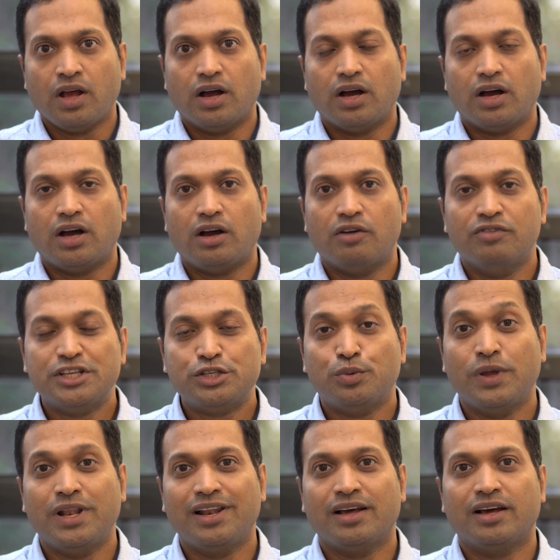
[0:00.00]
which
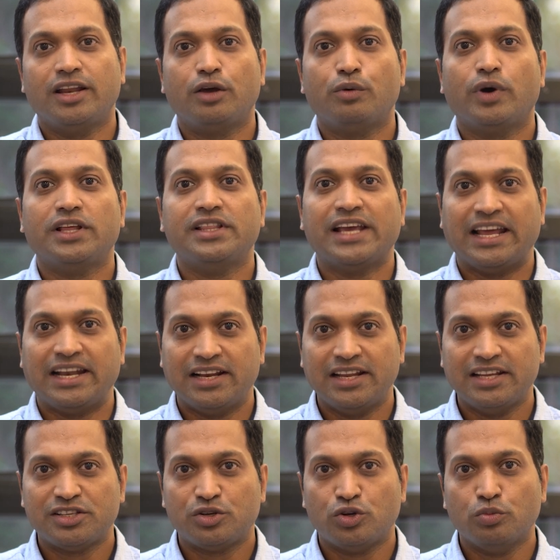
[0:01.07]
will require the
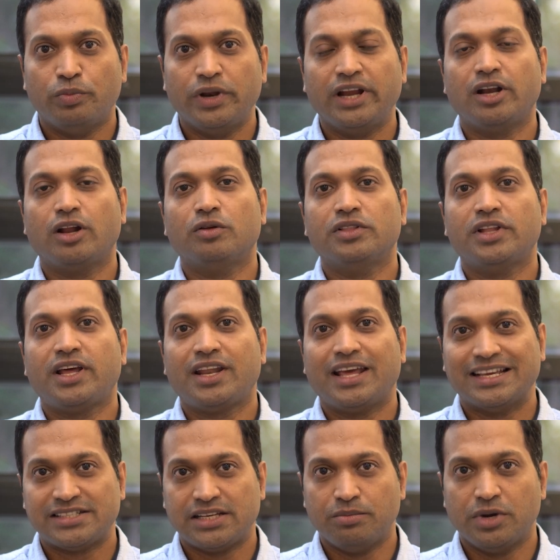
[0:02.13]
analysts to bring down their
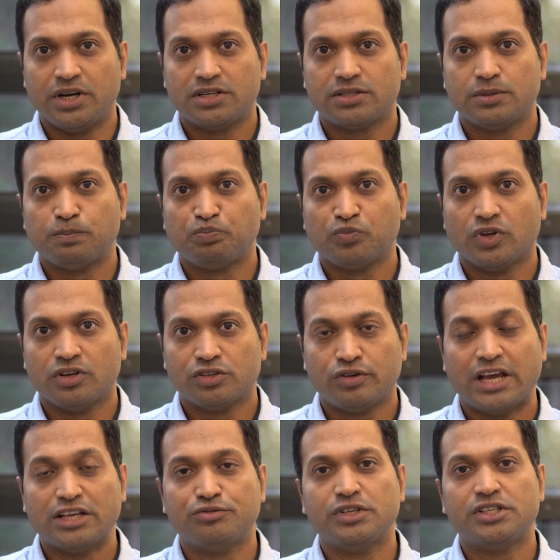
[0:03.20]
estimates.
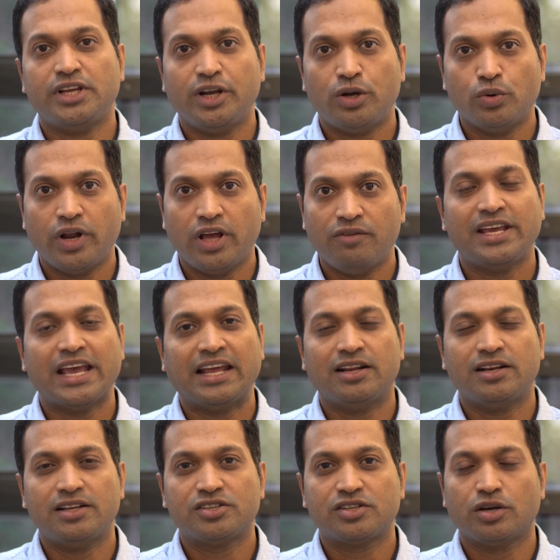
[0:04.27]
So as we see today, the
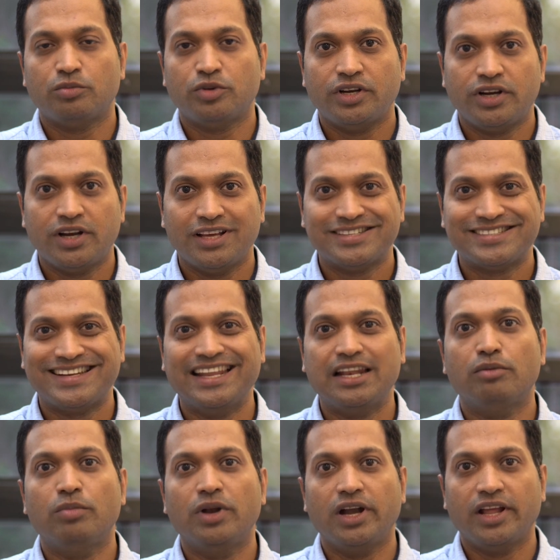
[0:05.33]
analyst community is
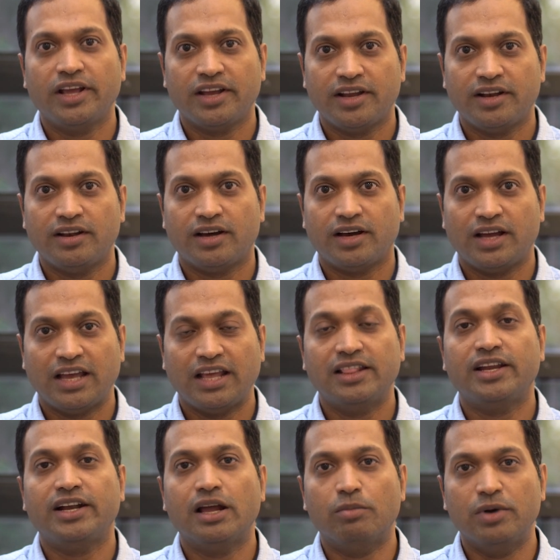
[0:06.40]
still building in
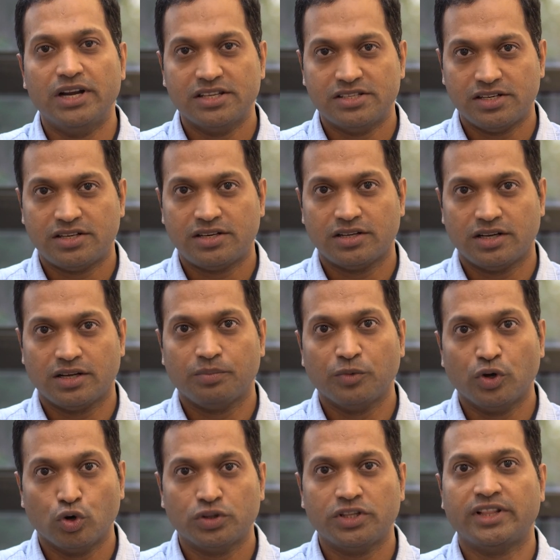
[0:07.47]
healthy double-digit
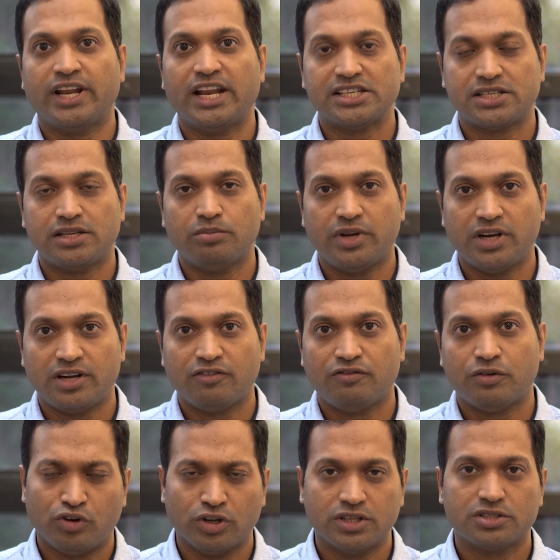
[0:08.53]
growth in their estimate
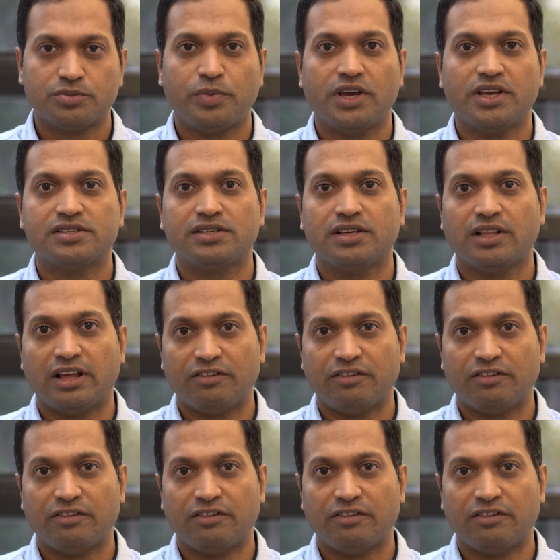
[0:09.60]
for the space in